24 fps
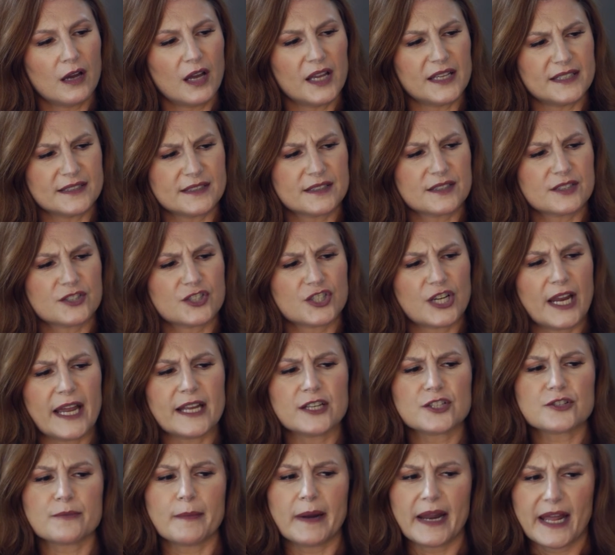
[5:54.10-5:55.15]
it's
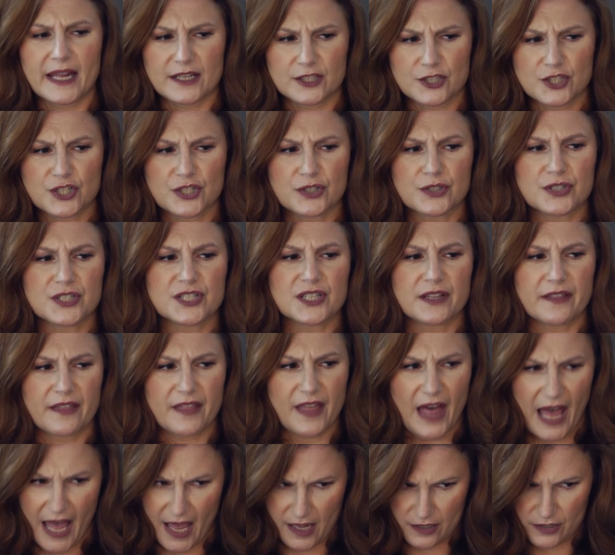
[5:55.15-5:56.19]
changed my attitude to
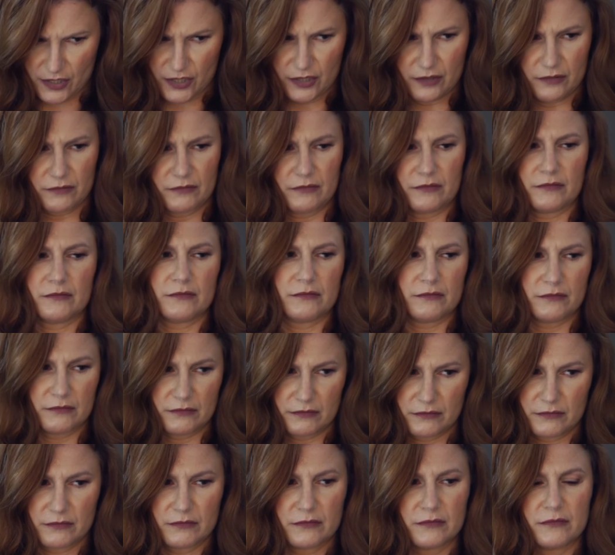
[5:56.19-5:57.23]
that.
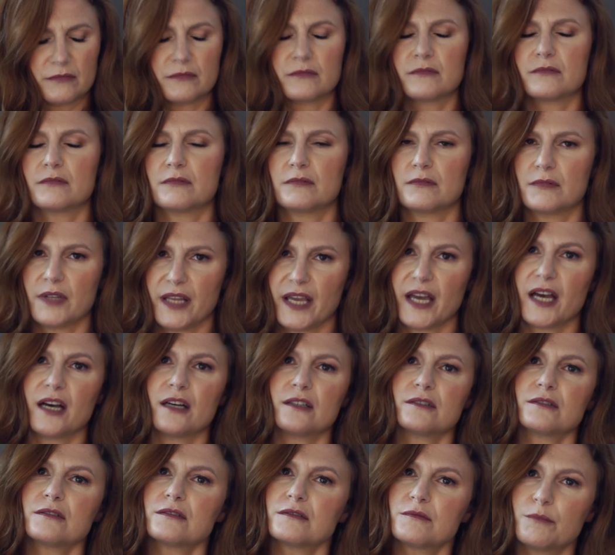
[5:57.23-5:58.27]

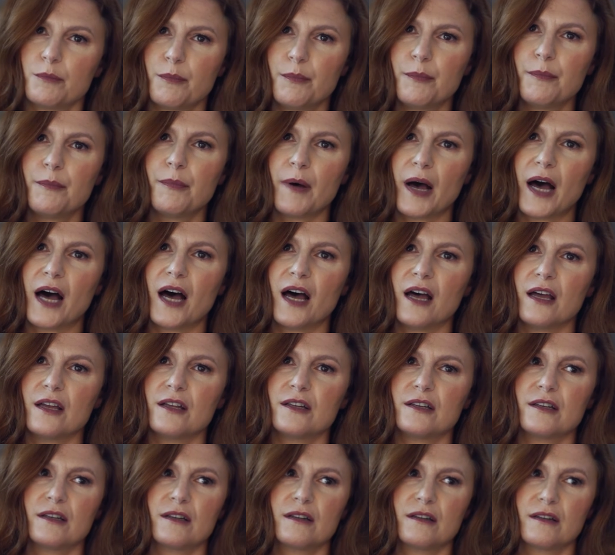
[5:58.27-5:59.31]
Yeah,
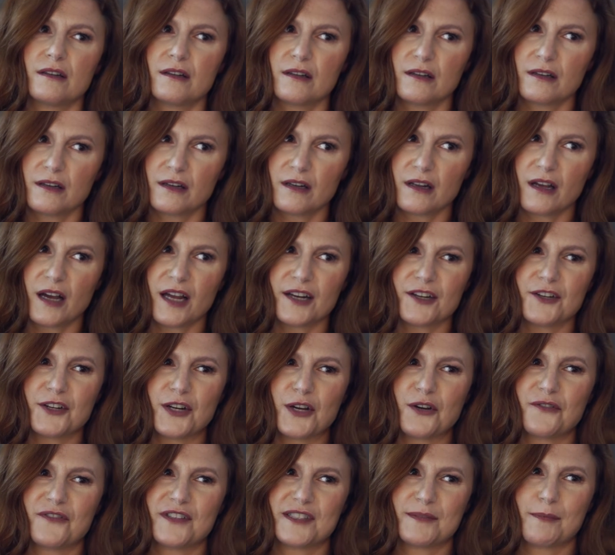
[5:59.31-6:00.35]
but I don't
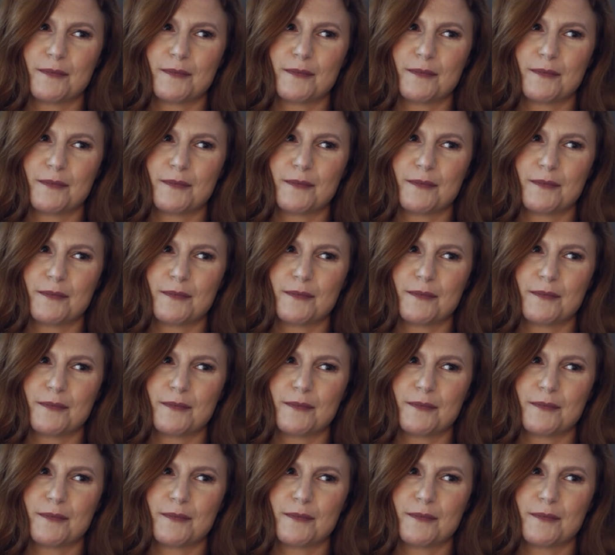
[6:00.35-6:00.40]
know if